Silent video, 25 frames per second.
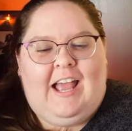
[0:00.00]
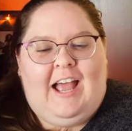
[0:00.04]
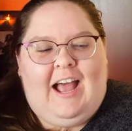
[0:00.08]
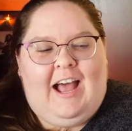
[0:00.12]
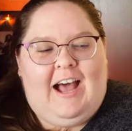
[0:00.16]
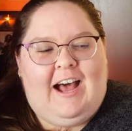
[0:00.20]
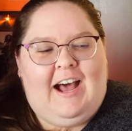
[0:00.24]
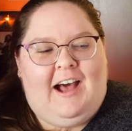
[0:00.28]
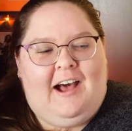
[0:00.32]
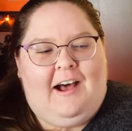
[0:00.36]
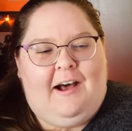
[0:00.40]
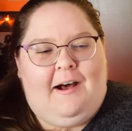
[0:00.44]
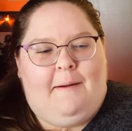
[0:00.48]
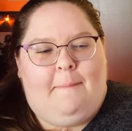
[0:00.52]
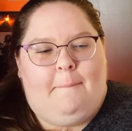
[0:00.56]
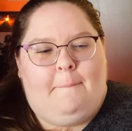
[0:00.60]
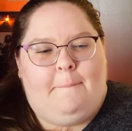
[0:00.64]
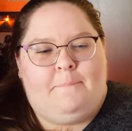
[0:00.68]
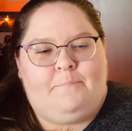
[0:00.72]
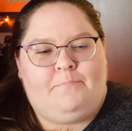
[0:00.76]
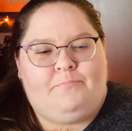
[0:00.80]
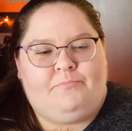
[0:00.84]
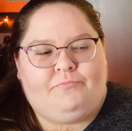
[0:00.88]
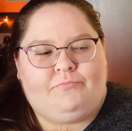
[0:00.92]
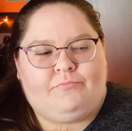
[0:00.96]

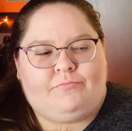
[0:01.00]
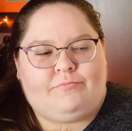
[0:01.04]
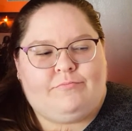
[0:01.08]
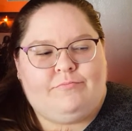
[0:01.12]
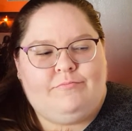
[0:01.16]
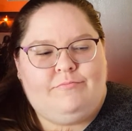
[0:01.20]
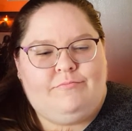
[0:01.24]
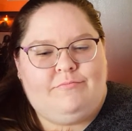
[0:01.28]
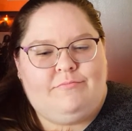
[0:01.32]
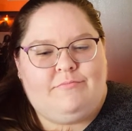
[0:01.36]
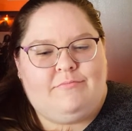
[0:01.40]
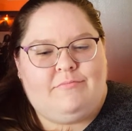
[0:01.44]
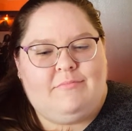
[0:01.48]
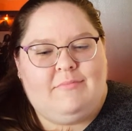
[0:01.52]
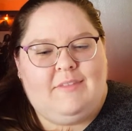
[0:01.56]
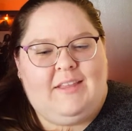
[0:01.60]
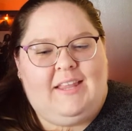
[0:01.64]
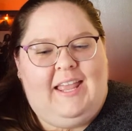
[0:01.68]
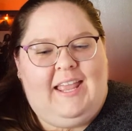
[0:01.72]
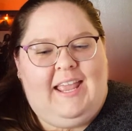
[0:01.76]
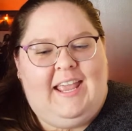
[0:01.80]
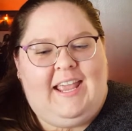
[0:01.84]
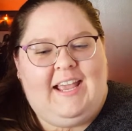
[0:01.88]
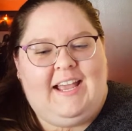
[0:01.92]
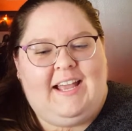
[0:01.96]
And
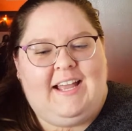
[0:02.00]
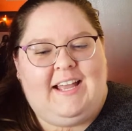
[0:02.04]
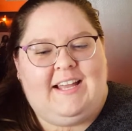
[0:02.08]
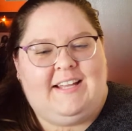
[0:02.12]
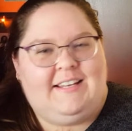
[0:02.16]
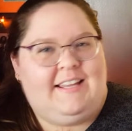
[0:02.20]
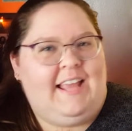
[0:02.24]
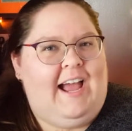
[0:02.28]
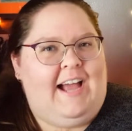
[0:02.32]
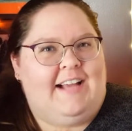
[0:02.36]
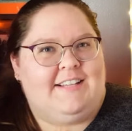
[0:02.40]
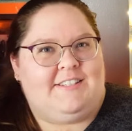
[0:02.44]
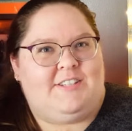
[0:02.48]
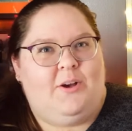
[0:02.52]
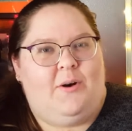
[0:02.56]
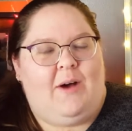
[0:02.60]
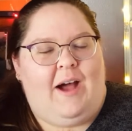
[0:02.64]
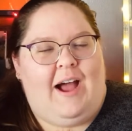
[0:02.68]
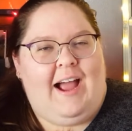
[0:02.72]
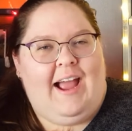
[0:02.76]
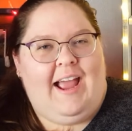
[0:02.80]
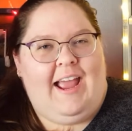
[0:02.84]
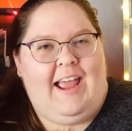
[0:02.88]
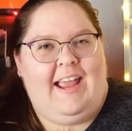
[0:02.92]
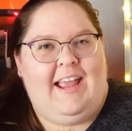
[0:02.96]
yeah,
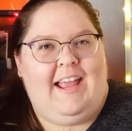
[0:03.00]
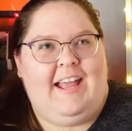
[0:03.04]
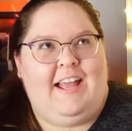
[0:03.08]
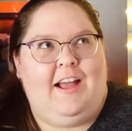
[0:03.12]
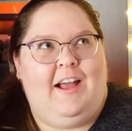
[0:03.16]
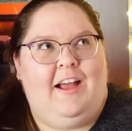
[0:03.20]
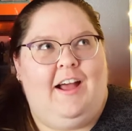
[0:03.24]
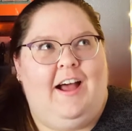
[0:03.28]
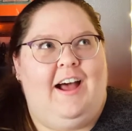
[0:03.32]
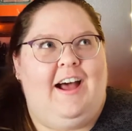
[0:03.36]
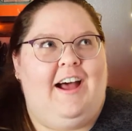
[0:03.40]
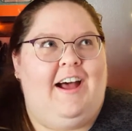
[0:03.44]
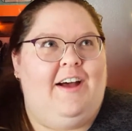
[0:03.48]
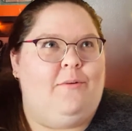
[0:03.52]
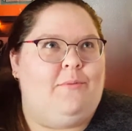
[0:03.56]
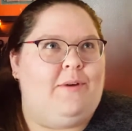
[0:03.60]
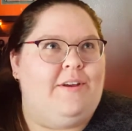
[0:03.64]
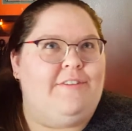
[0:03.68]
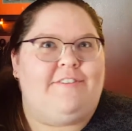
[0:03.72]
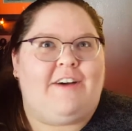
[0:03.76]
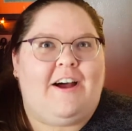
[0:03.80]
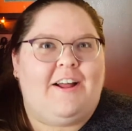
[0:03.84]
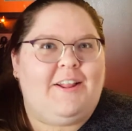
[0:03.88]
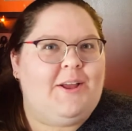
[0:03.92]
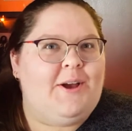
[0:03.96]
so we
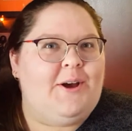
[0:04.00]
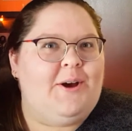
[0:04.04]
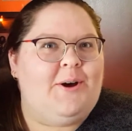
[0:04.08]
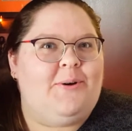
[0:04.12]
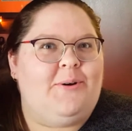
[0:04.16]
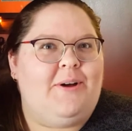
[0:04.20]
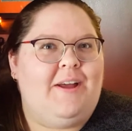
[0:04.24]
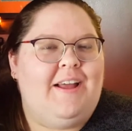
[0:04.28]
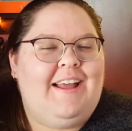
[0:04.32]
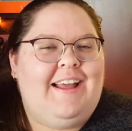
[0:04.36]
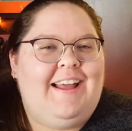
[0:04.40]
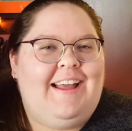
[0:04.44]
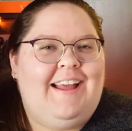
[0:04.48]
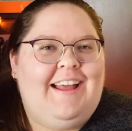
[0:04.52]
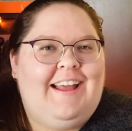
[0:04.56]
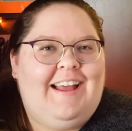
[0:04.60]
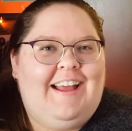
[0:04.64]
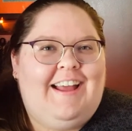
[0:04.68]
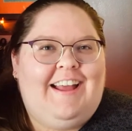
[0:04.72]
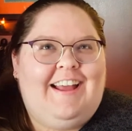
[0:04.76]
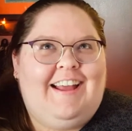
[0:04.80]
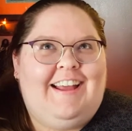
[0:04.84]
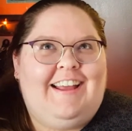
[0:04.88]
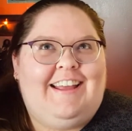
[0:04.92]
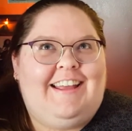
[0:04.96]
follow
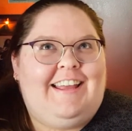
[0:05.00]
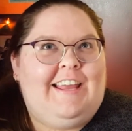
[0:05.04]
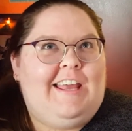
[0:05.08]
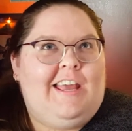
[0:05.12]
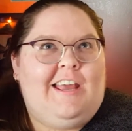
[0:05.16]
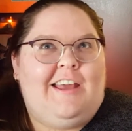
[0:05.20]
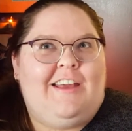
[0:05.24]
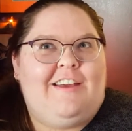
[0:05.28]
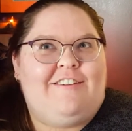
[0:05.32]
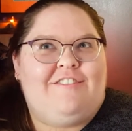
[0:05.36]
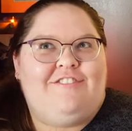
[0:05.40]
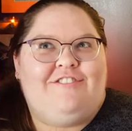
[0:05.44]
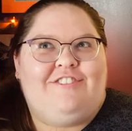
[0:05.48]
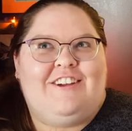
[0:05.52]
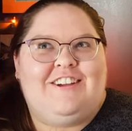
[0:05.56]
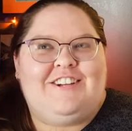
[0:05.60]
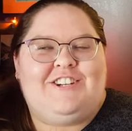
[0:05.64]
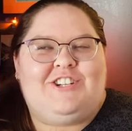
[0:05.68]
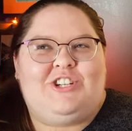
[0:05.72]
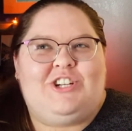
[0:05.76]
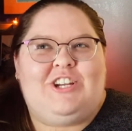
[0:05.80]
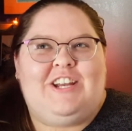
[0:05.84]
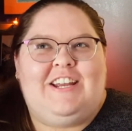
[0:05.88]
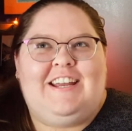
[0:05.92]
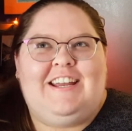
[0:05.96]
Eve.
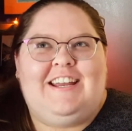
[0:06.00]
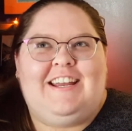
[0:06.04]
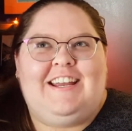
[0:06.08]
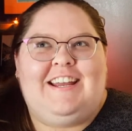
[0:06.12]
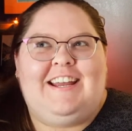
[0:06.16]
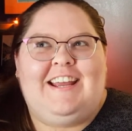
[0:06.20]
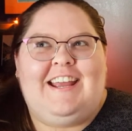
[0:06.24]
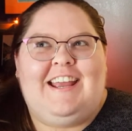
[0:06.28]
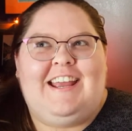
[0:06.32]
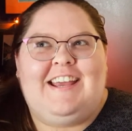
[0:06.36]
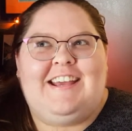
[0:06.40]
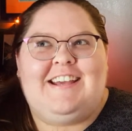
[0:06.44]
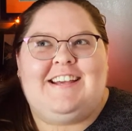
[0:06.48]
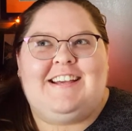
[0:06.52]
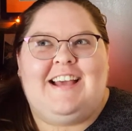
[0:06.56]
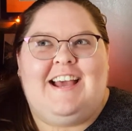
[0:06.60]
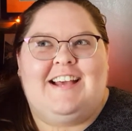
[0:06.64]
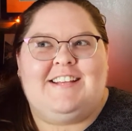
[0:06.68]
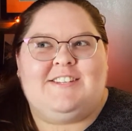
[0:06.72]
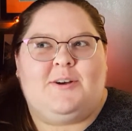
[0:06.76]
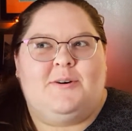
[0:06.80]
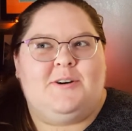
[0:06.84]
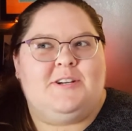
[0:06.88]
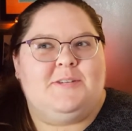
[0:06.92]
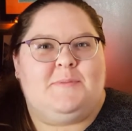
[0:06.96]
She
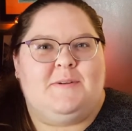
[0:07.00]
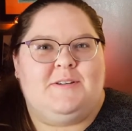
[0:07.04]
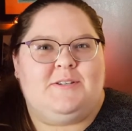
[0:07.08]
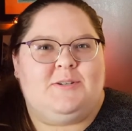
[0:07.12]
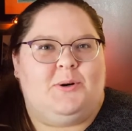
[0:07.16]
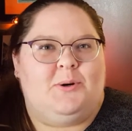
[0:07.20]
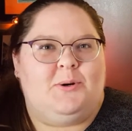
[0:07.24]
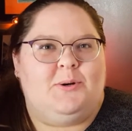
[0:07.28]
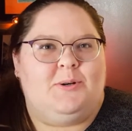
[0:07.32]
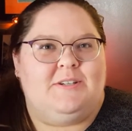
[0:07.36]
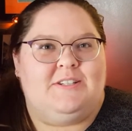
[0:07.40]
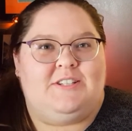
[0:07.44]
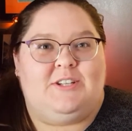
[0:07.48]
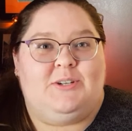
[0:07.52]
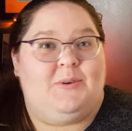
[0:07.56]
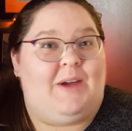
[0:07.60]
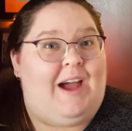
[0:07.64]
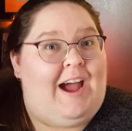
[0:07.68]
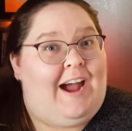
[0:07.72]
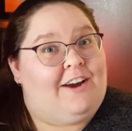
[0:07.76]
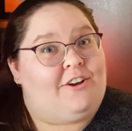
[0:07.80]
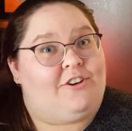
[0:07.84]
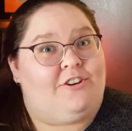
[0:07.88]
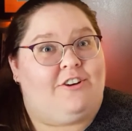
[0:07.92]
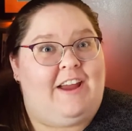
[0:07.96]
has always been told to
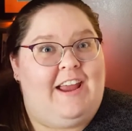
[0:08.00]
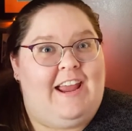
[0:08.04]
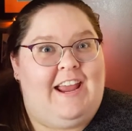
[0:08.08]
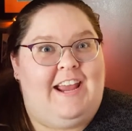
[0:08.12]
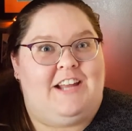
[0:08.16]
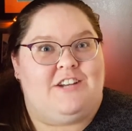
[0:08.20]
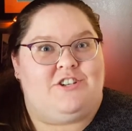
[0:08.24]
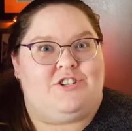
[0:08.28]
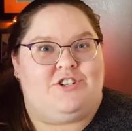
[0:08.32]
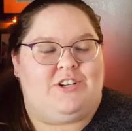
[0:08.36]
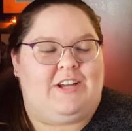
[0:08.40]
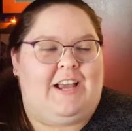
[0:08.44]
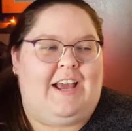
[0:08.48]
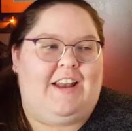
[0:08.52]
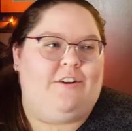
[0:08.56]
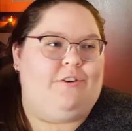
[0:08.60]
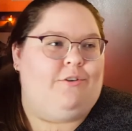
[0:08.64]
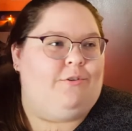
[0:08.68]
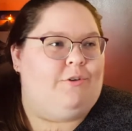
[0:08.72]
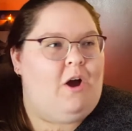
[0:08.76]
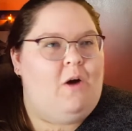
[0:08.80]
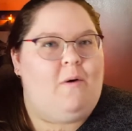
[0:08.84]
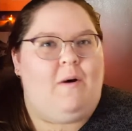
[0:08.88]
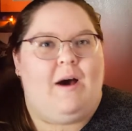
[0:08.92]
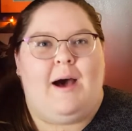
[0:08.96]
act your age, to kind of
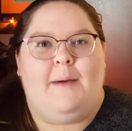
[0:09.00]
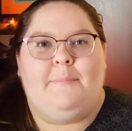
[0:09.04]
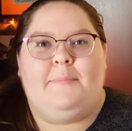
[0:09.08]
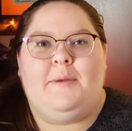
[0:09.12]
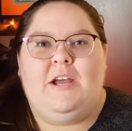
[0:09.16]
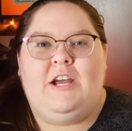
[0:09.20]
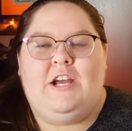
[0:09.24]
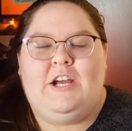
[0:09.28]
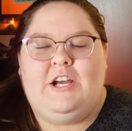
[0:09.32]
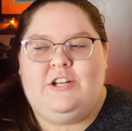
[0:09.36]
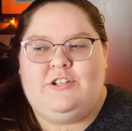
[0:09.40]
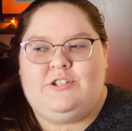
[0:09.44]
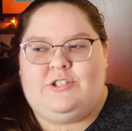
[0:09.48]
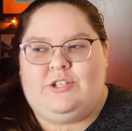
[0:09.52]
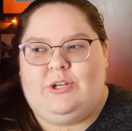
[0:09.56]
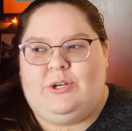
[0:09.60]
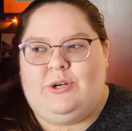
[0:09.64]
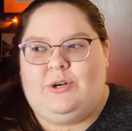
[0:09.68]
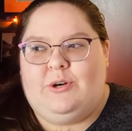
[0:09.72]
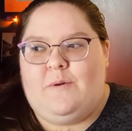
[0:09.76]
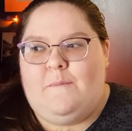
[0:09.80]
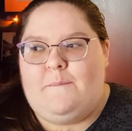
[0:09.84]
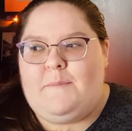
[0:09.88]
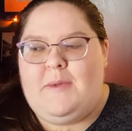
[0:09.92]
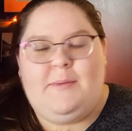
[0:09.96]
grow up,
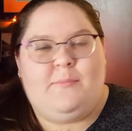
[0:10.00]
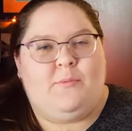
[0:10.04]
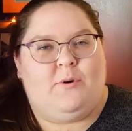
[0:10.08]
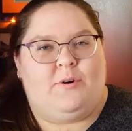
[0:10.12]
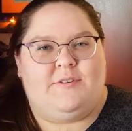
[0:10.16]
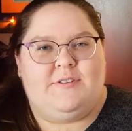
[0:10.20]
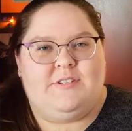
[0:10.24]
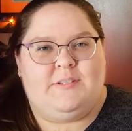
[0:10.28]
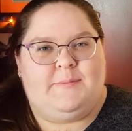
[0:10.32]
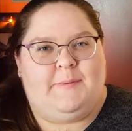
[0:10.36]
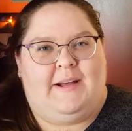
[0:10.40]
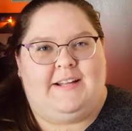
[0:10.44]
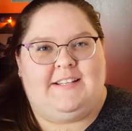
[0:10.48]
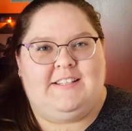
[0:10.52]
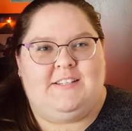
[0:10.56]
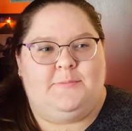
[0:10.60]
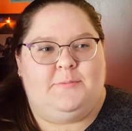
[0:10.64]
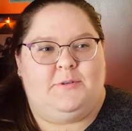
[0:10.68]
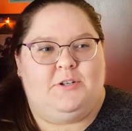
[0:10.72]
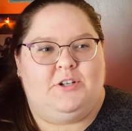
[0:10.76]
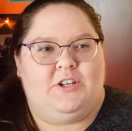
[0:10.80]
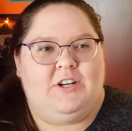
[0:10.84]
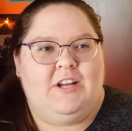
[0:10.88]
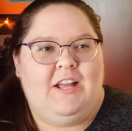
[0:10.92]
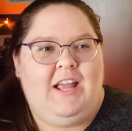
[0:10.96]
to be more
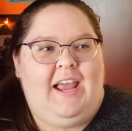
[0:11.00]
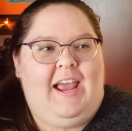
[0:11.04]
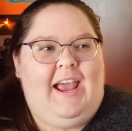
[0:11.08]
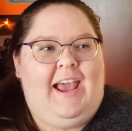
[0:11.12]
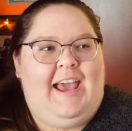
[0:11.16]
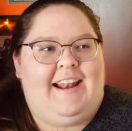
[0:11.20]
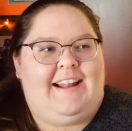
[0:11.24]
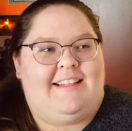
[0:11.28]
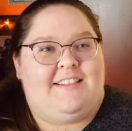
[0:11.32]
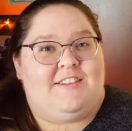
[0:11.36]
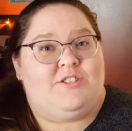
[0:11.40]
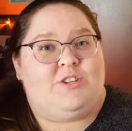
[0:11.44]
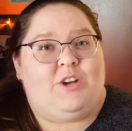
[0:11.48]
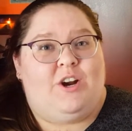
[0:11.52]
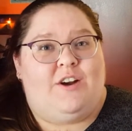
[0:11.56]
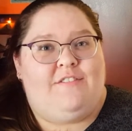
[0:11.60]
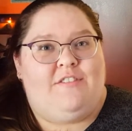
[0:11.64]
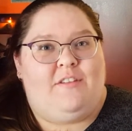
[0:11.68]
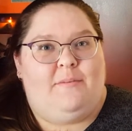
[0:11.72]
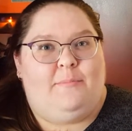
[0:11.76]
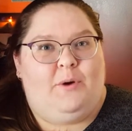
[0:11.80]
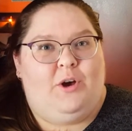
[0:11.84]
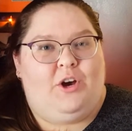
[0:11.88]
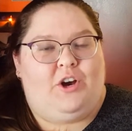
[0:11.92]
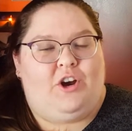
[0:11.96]
responsible. And at the start of
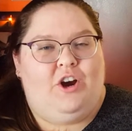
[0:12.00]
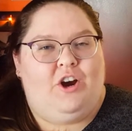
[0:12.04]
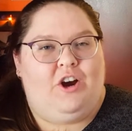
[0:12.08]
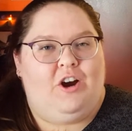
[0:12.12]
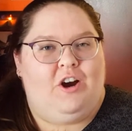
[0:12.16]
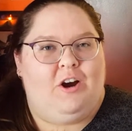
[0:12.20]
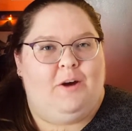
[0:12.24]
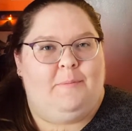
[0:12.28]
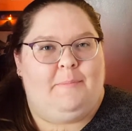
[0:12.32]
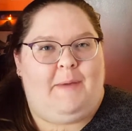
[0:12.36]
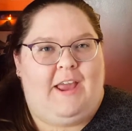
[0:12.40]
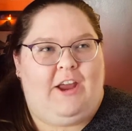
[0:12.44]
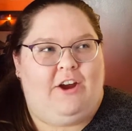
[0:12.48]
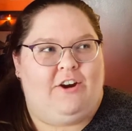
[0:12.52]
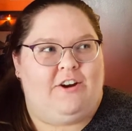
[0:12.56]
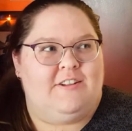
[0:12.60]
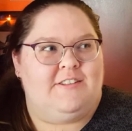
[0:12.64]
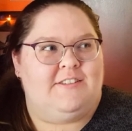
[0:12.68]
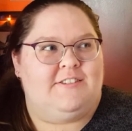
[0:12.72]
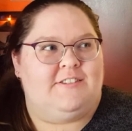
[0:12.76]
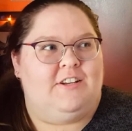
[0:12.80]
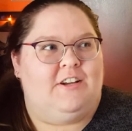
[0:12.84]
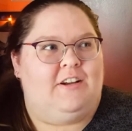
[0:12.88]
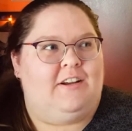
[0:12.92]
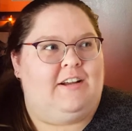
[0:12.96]
the book, her
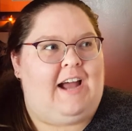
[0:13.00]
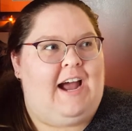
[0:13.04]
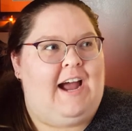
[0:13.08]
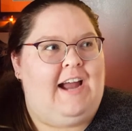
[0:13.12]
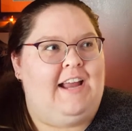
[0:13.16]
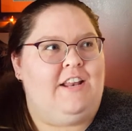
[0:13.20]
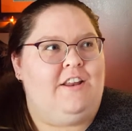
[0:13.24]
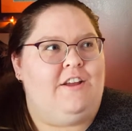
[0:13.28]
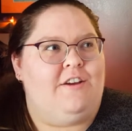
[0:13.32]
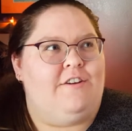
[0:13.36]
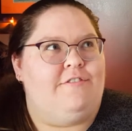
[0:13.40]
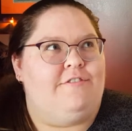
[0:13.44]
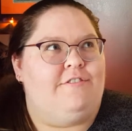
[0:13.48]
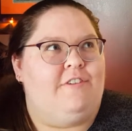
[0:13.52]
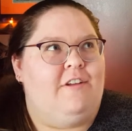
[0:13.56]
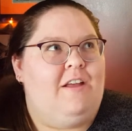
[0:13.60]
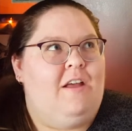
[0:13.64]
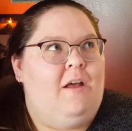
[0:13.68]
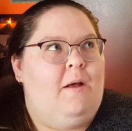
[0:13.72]
parents kind of